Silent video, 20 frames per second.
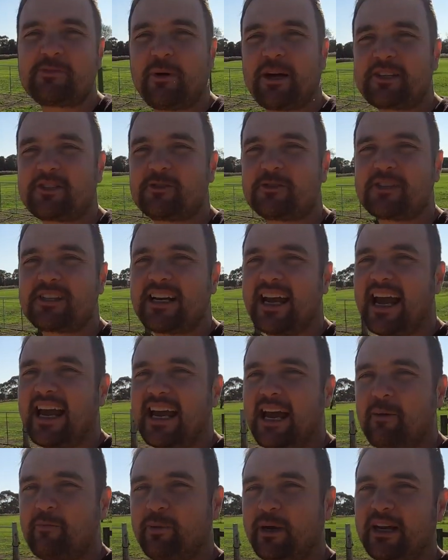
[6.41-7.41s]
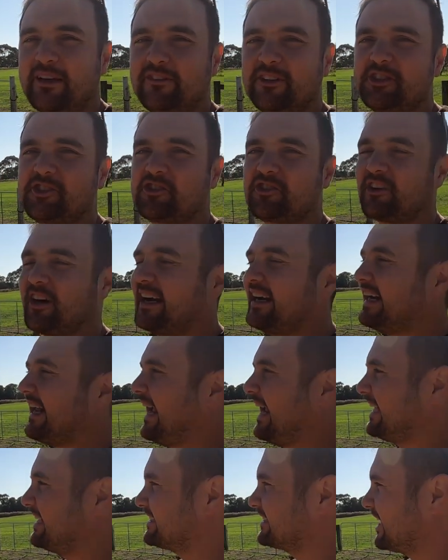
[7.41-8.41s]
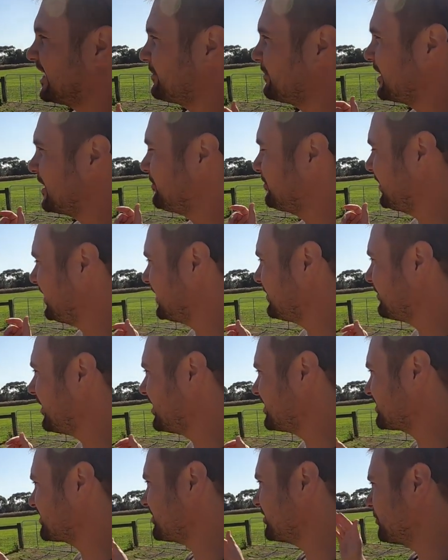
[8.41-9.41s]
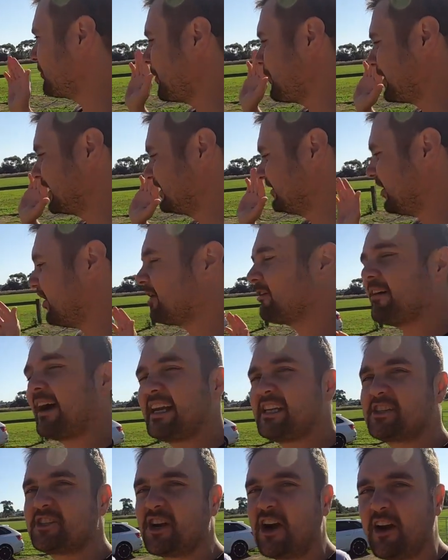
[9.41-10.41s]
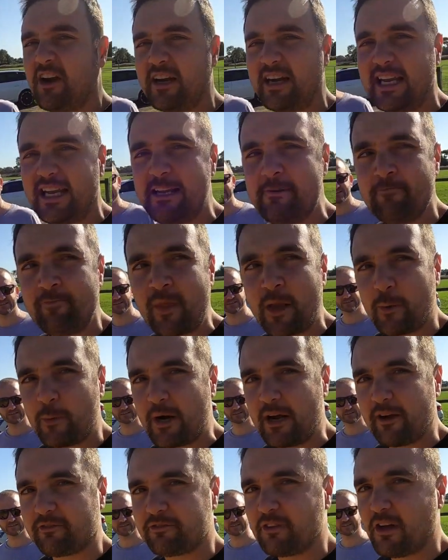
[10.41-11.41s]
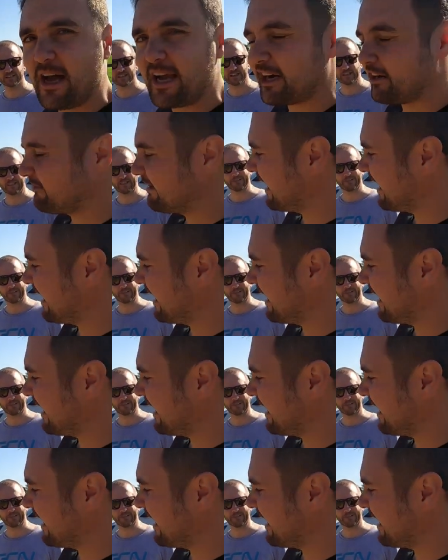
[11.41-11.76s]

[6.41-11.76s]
special today, a bit of a treat, and it's going to be a bit emotional. We're with Long Range Tony. We are flying